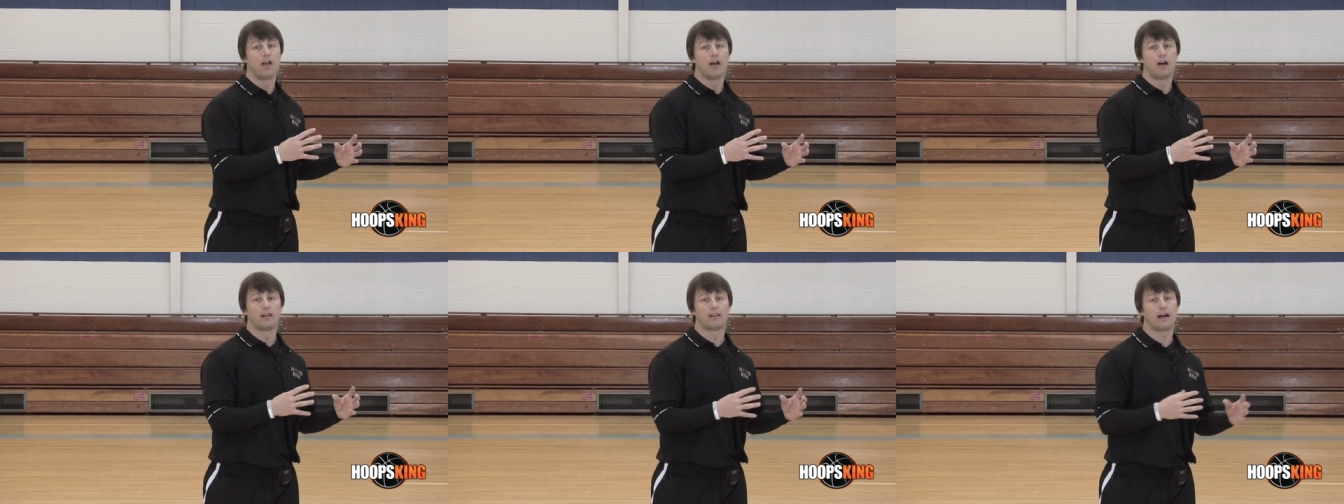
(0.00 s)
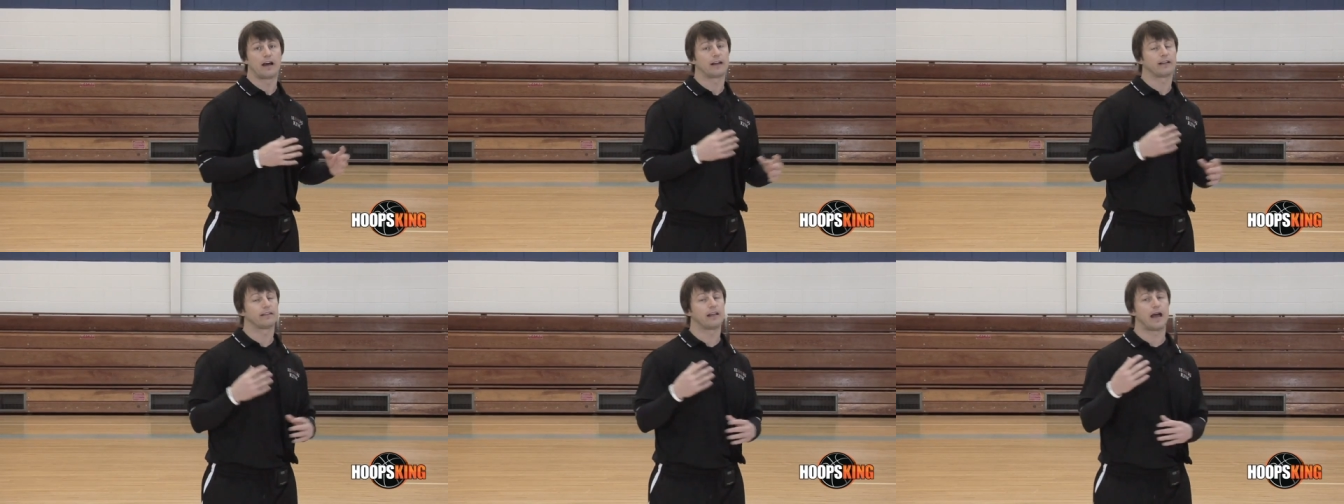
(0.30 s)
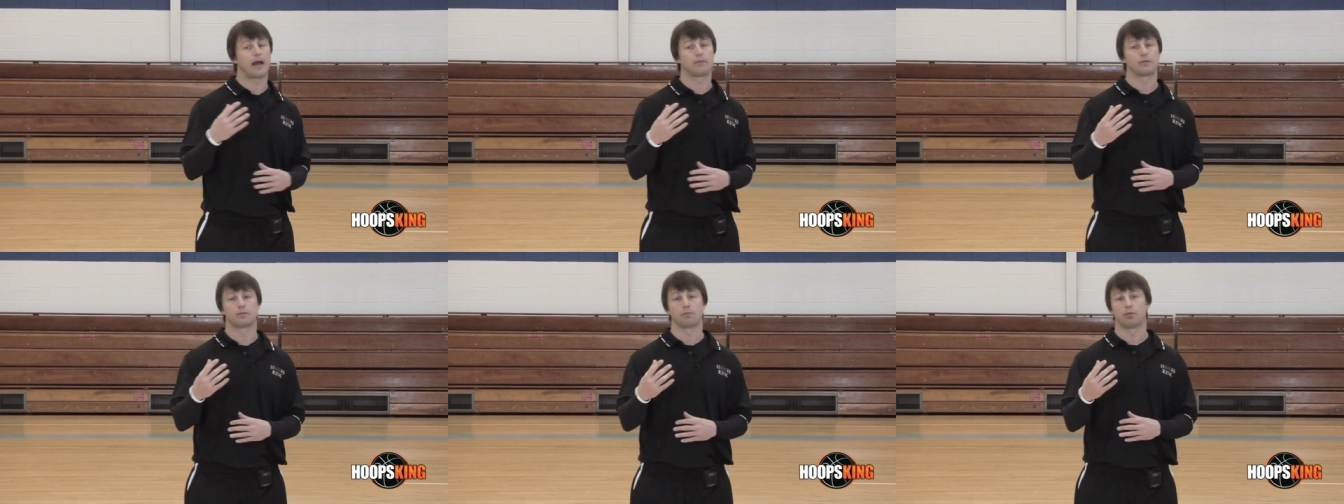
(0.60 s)
A lot of
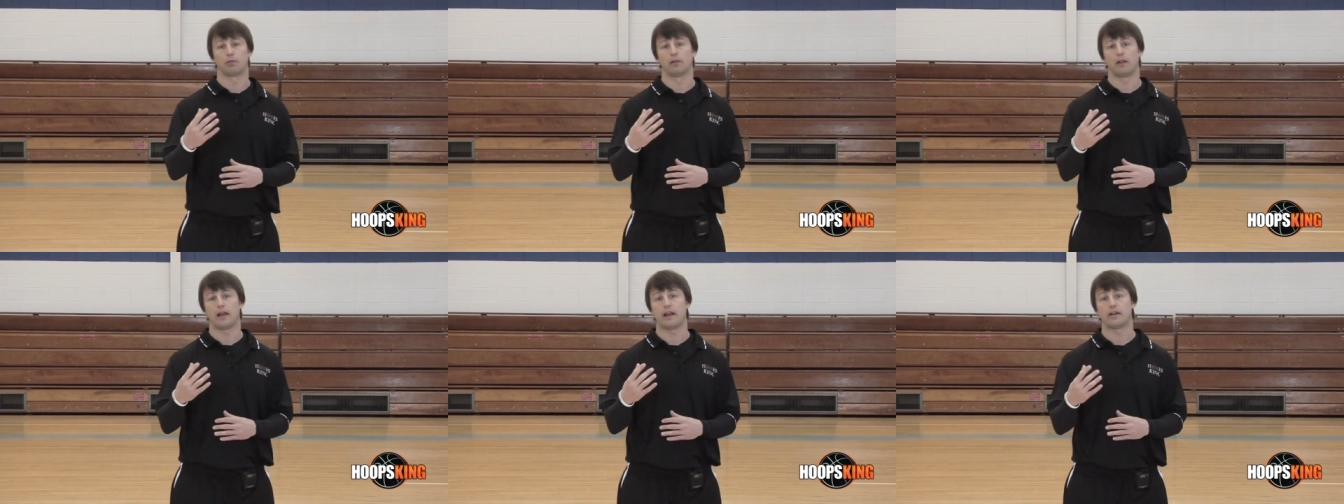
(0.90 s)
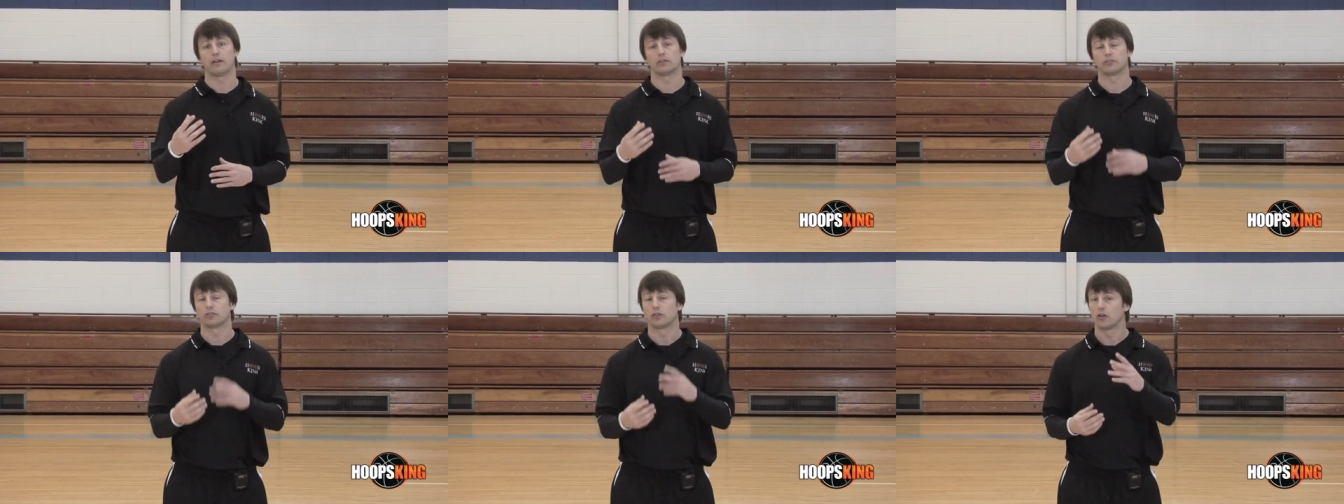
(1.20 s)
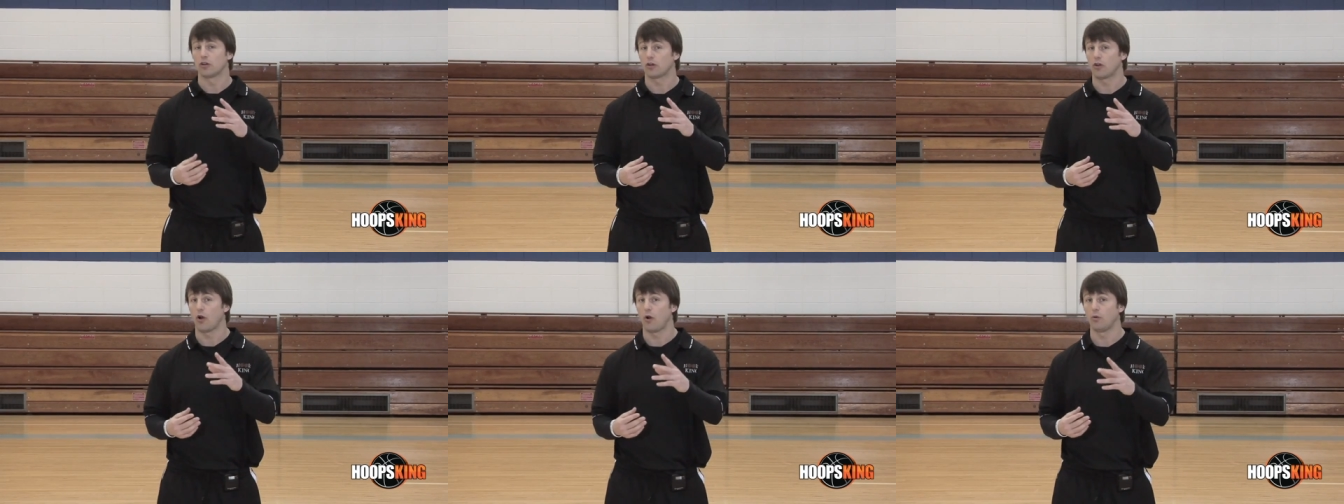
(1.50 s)
times players,
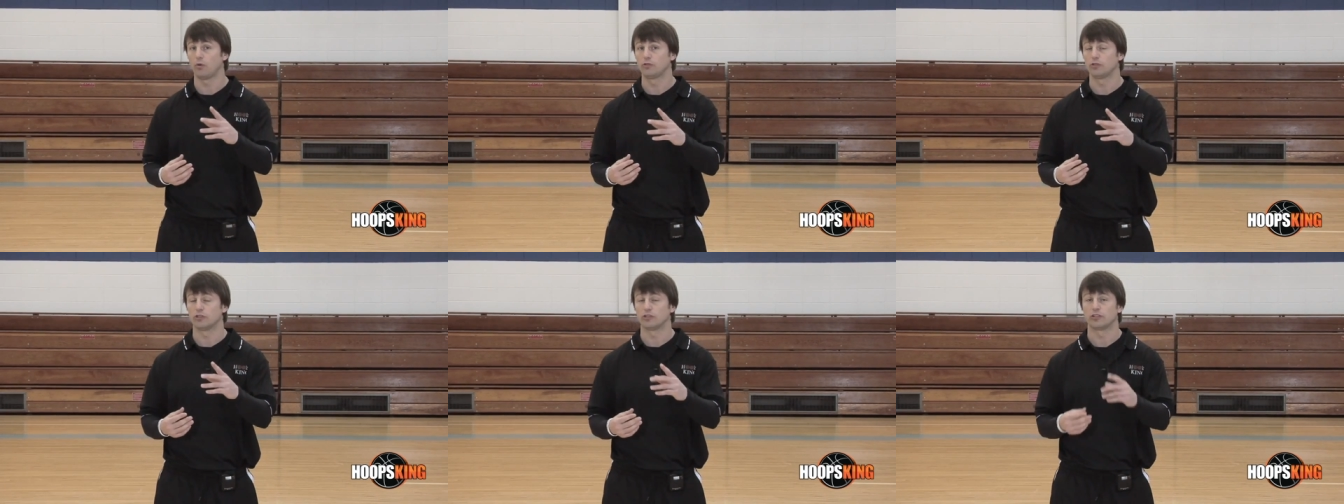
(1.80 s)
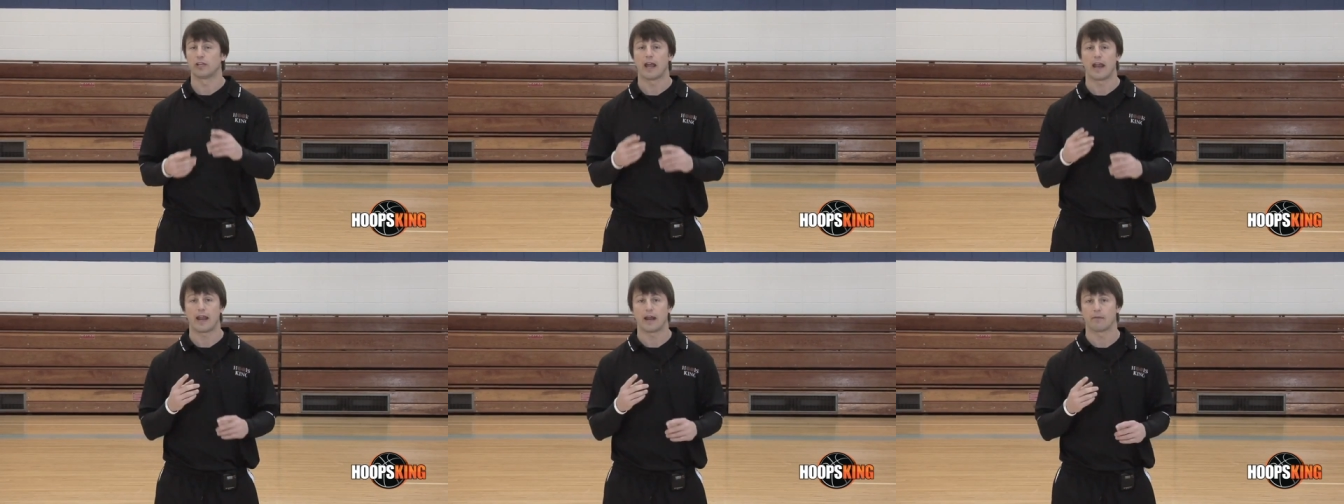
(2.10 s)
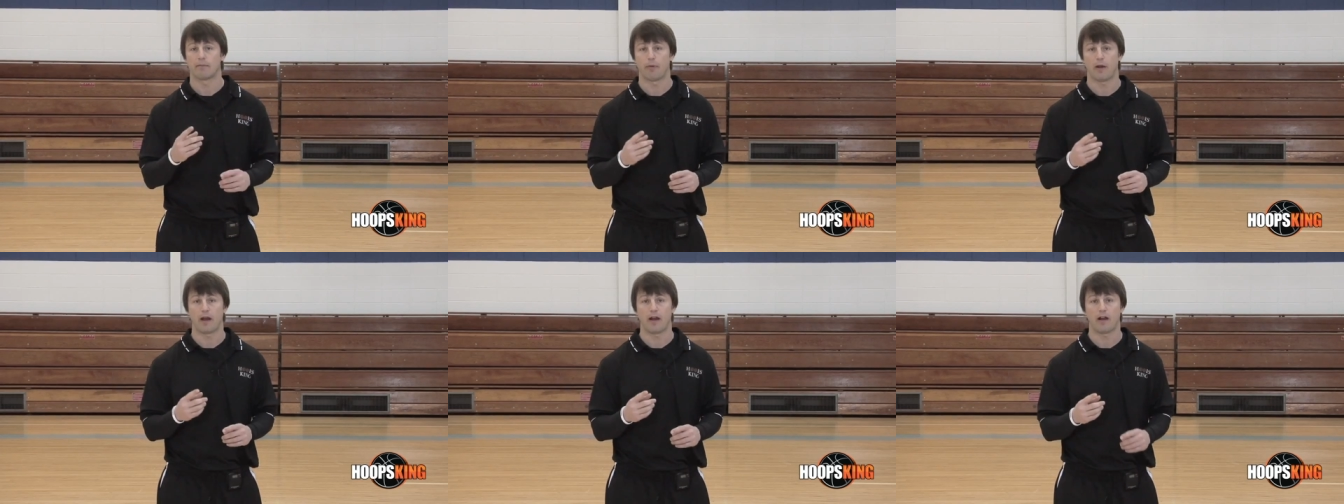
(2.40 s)
coaches,
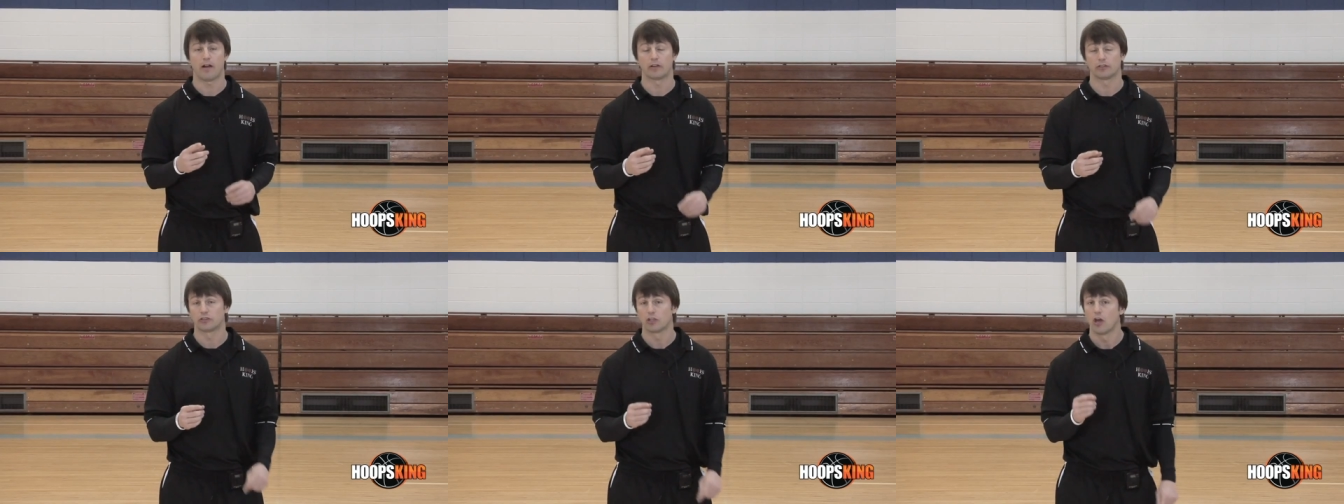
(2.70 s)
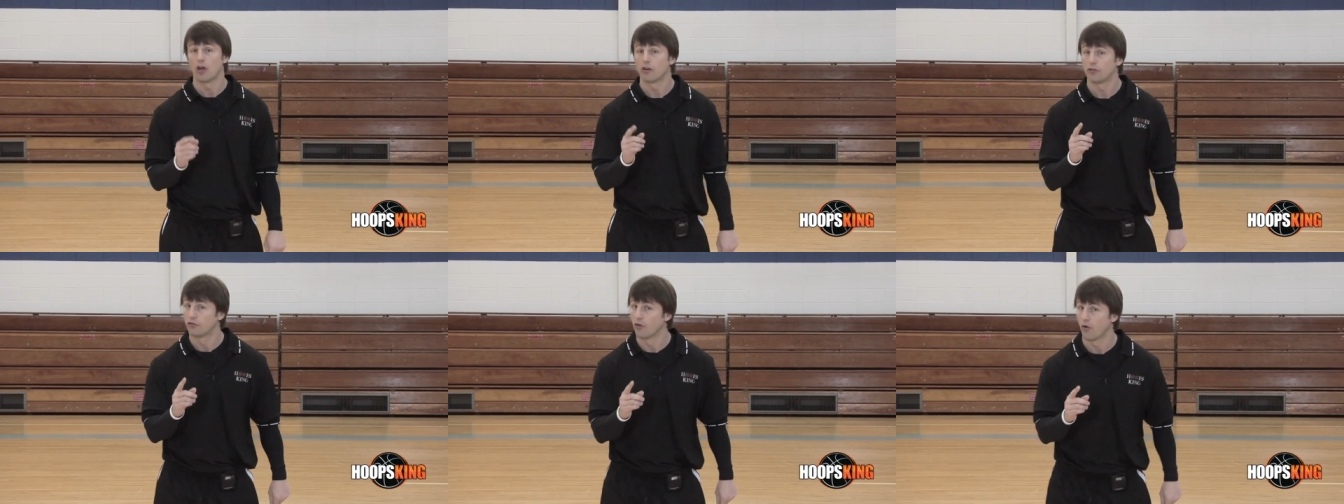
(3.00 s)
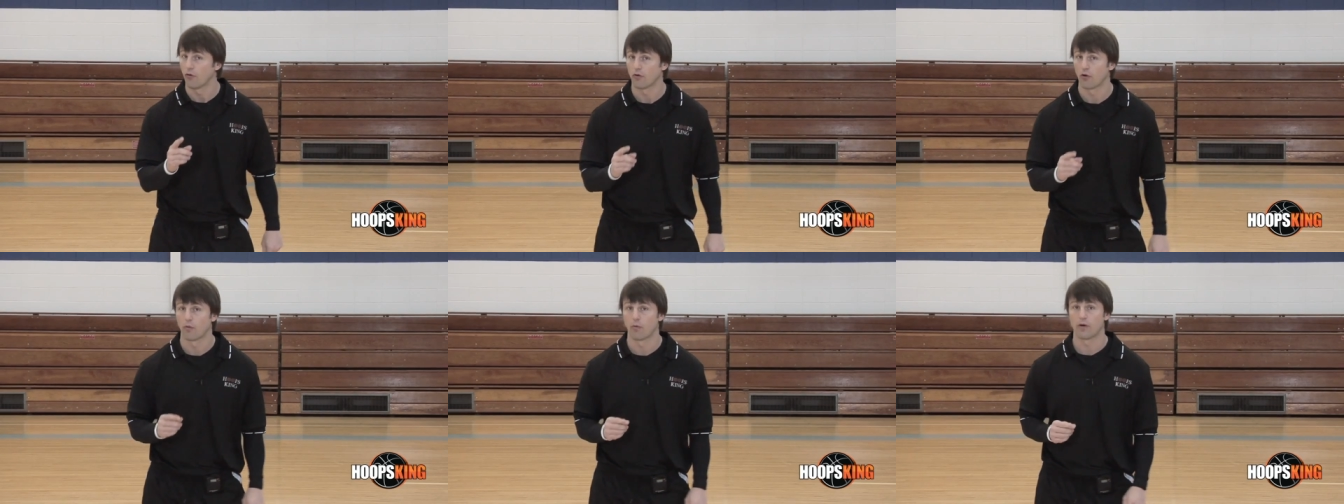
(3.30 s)
and parents
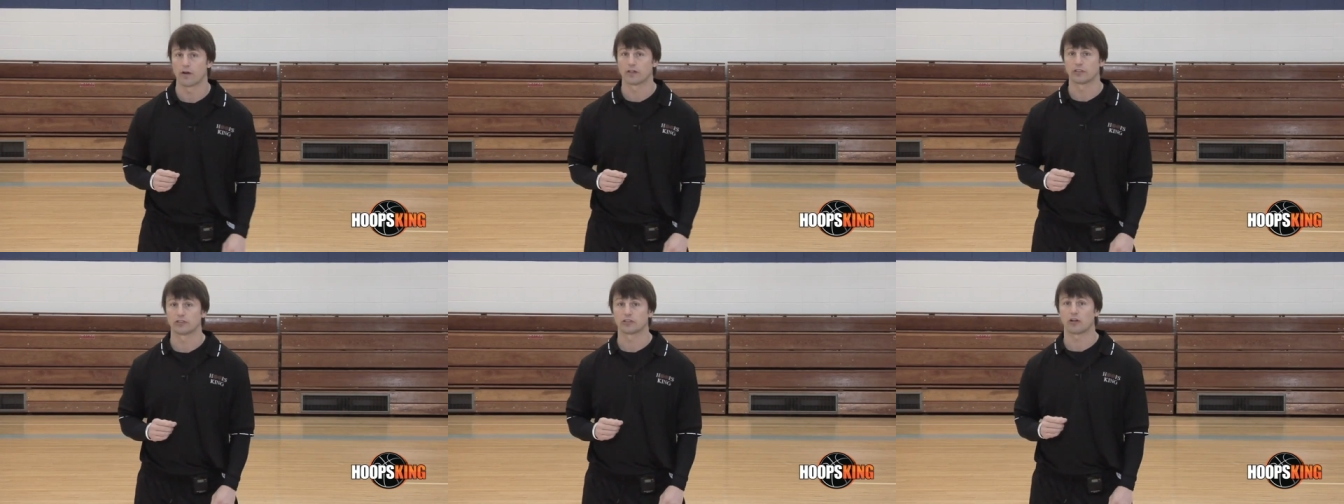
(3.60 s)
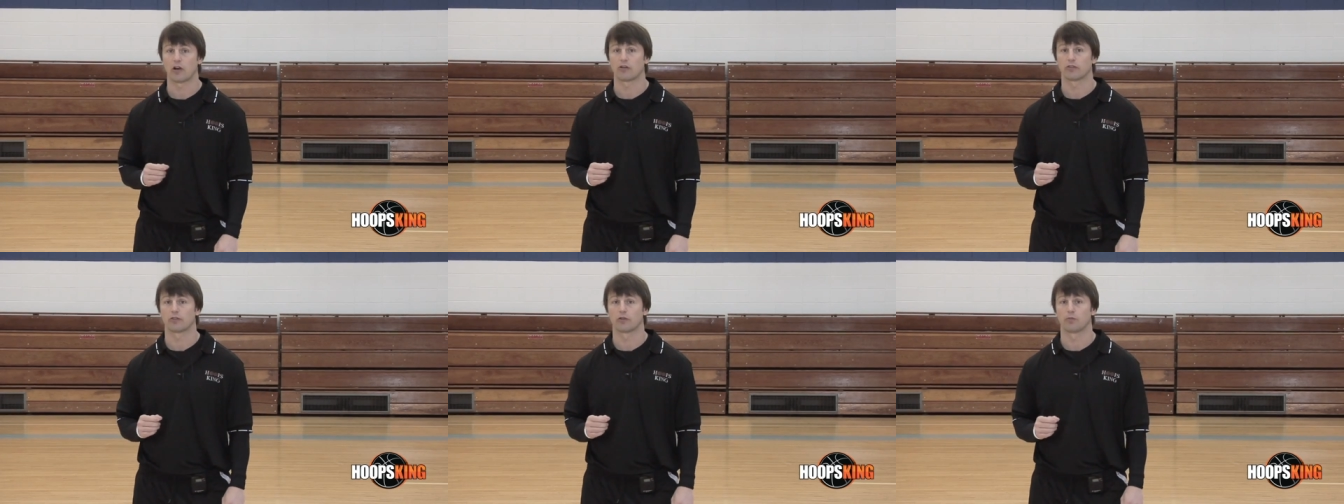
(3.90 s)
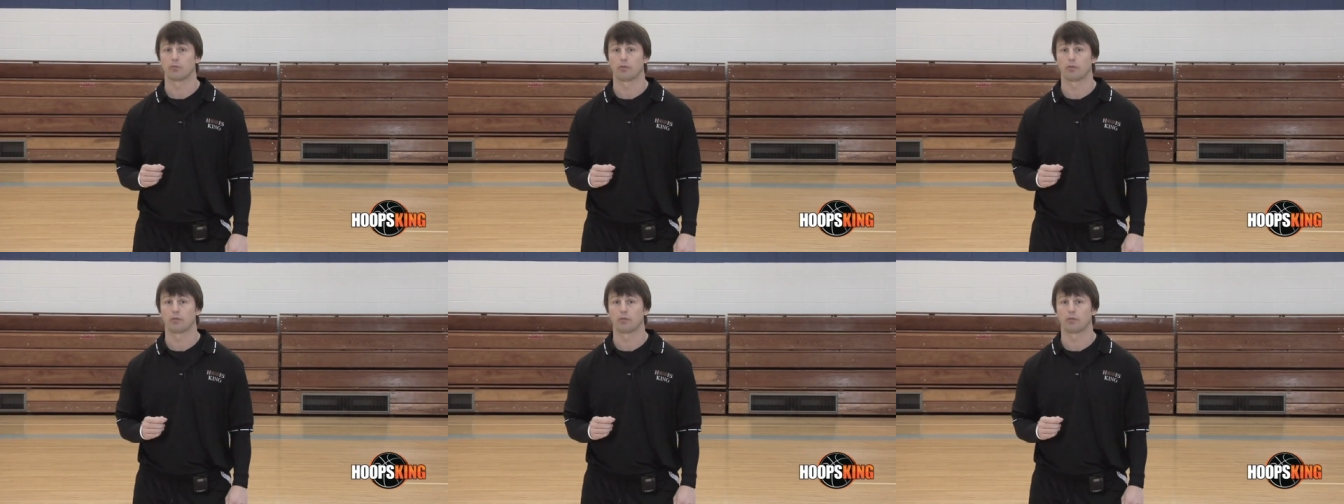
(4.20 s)
don't know where to start their